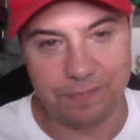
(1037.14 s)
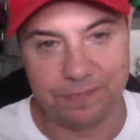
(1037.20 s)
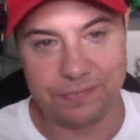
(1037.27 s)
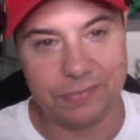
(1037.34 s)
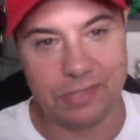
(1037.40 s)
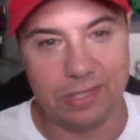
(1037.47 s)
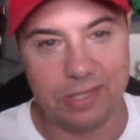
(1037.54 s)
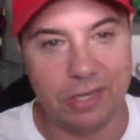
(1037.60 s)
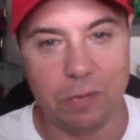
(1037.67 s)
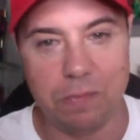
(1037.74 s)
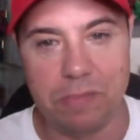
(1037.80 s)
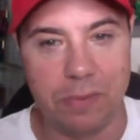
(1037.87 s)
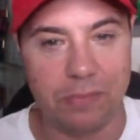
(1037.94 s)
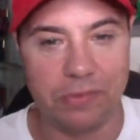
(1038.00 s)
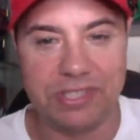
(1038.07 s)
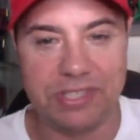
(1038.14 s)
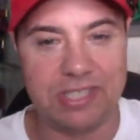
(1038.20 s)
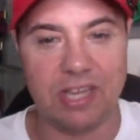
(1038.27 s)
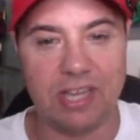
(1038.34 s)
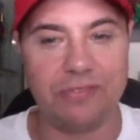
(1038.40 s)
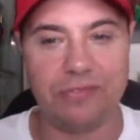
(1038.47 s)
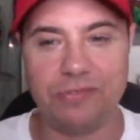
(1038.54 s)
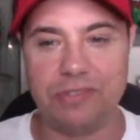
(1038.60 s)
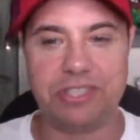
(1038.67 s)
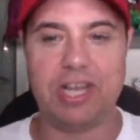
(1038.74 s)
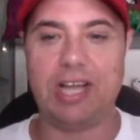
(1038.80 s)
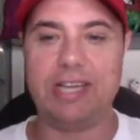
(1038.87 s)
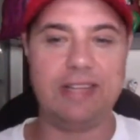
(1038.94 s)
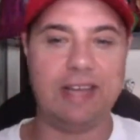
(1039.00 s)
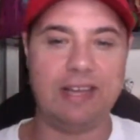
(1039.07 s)
memory stuff, which
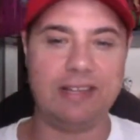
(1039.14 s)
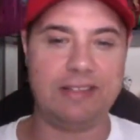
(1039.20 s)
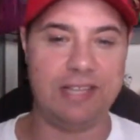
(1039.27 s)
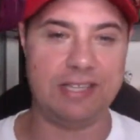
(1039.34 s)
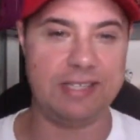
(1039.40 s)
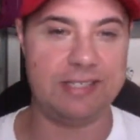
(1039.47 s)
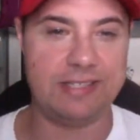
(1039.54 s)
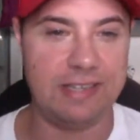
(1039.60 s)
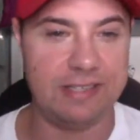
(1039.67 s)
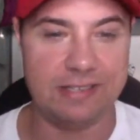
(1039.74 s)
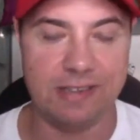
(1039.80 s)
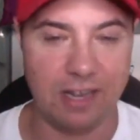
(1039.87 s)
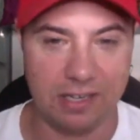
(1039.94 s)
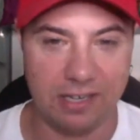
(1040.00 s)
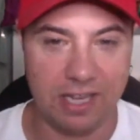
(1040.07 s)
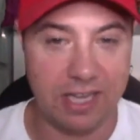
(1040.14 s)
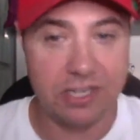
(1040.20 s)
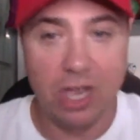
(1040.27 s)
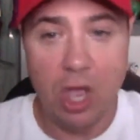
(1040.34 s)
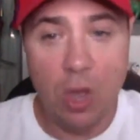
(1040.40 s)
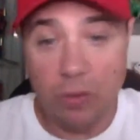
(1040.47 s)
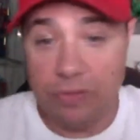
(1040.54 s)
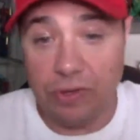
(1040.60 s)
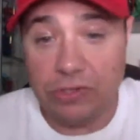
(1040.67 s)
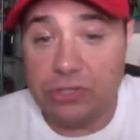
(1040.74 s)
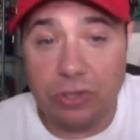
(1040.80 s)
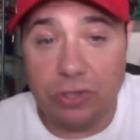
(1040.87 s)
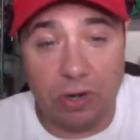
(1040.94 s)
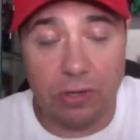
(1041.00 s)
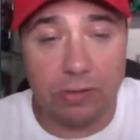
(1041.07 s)
I think is not going to case. We've also
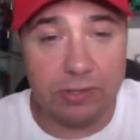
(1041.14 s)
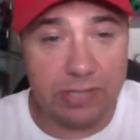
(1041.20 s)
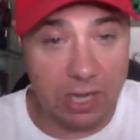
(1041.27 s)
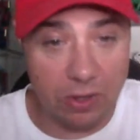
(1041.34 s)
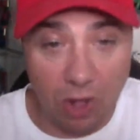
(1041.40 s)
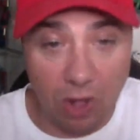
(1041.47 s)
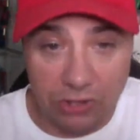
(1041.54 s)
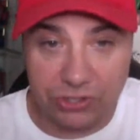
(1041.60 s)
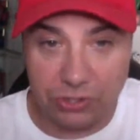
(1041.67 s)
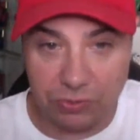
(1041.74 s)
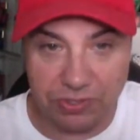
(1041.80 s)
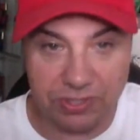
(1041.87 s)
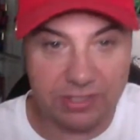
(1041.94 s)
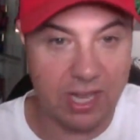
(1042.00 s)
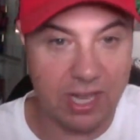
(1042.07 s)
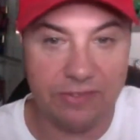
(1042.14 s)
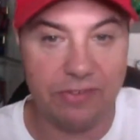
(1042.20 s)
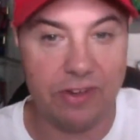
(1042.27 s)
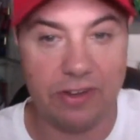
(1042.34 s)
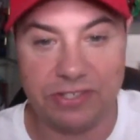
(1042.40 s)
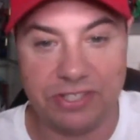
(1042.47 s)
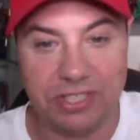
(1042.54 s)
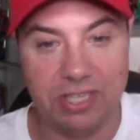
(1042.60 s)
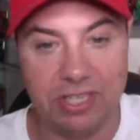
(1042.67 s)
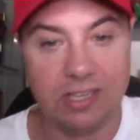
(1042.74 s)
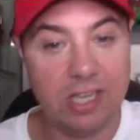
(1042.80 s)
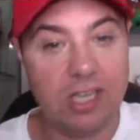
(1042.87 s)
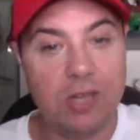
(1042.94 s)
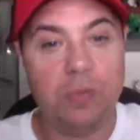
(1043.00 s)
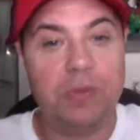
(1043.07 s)
heard now, also in the TIE fighter scene,
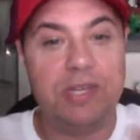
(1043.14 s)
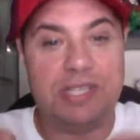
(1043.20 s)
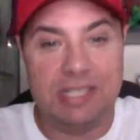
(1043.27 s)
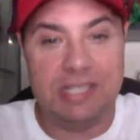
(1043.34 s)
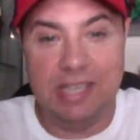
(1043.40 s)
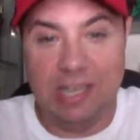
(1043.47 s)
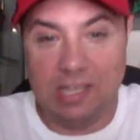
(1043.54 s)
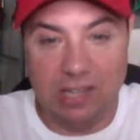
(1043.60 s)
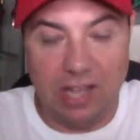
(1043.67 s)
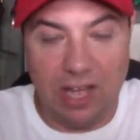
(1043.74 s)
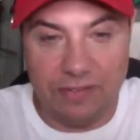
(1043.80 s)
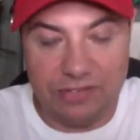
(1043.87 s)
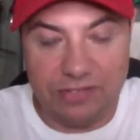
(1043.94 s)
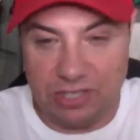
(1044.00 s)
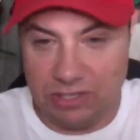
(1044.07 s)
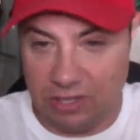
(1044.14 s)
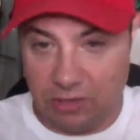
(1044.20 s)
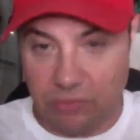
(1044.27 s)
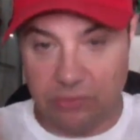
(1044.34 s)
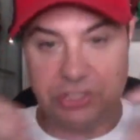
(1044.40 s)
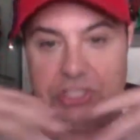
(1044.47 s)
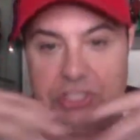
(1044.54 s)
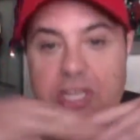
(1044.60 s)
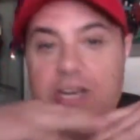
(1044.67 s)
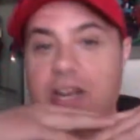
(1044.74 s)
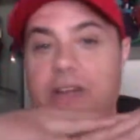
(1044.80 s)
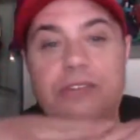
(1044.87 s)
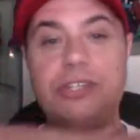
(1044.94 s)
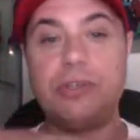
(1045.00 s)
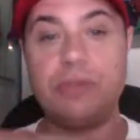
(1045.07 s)
we see gloves, and not only they never
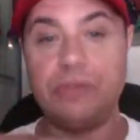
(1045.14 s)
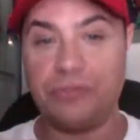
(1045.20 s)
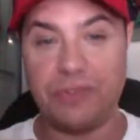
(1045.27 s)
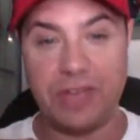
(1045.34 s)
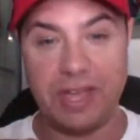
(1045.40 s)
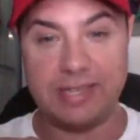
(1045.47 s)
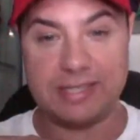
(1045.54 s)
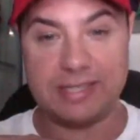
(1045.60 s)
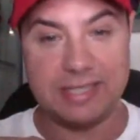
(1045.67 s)
show the face,